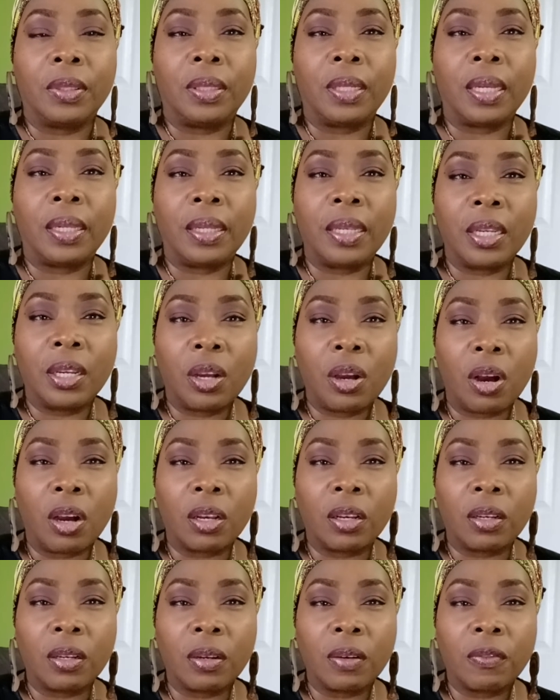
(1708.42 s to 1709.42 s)
that they
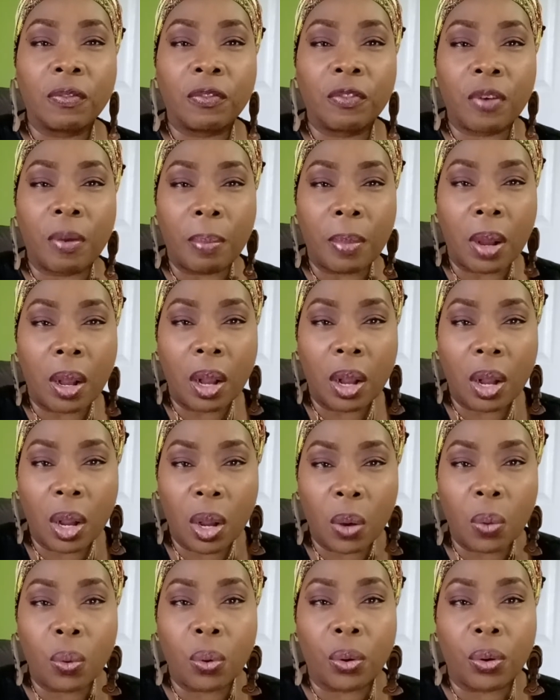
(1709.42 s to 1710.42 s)
got from
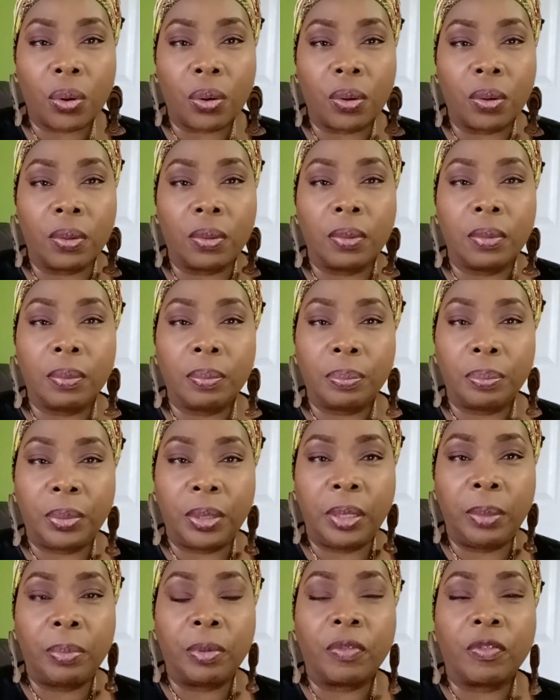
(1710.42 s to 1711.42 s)
our
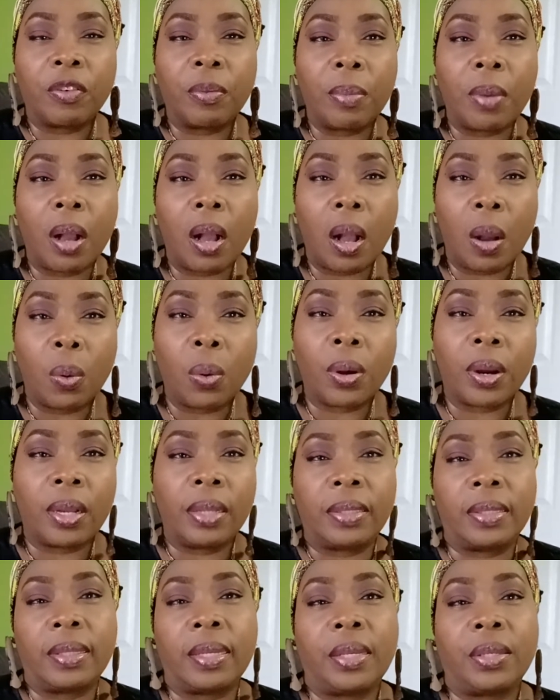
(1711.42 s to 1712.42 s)
people, from our
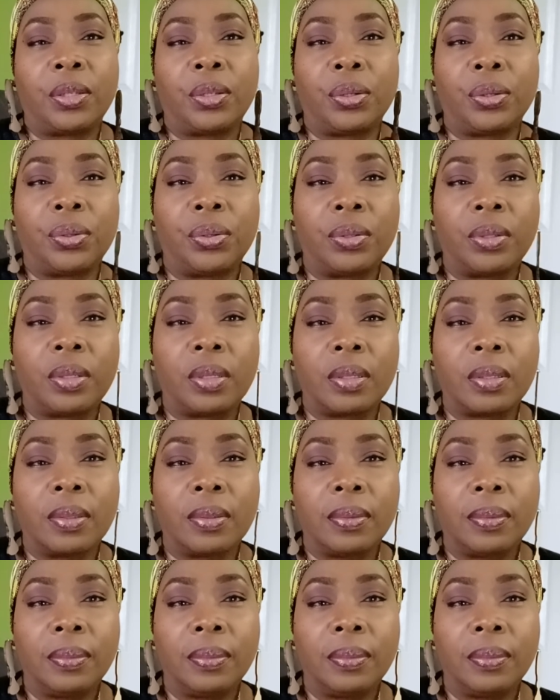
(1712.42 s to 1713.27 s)
ancestors.